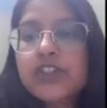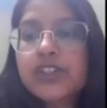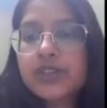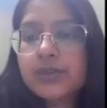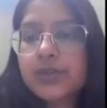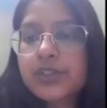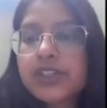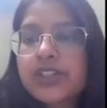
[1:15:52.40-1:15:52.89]
for
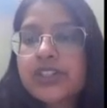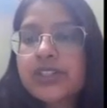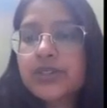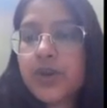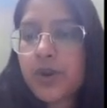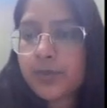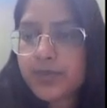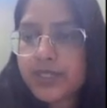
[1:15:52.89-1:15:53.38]
turbulent
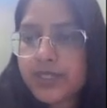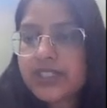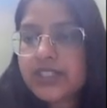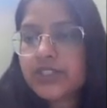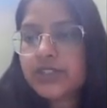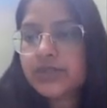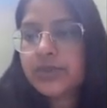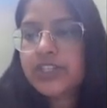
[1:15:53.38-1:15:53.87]
and
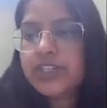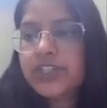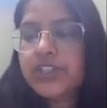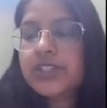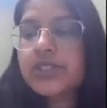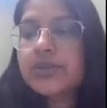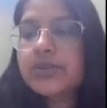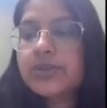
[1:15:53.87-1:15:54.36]
complex
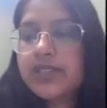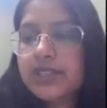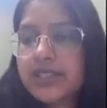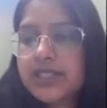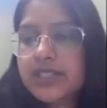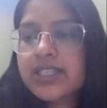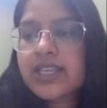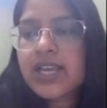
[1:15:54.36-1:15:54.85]
situations where
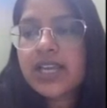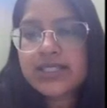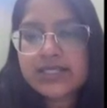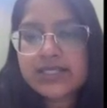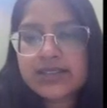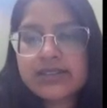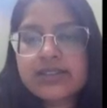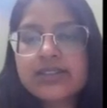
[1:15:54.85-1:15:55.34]
risk,
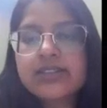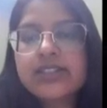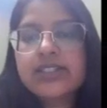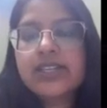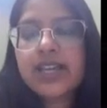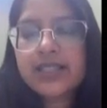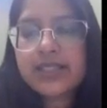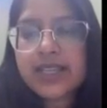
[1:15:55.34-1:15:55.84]

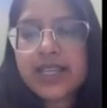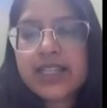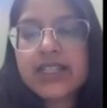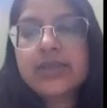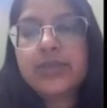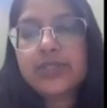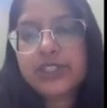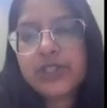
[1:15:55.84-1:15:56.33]
uncertainty, and
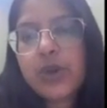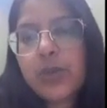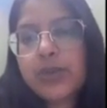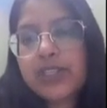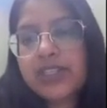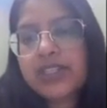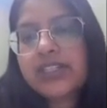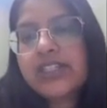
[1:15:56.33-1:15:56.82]
health
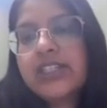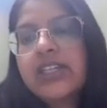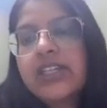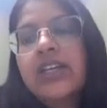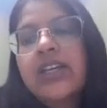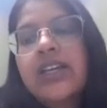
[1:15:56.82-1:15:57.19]
predominate,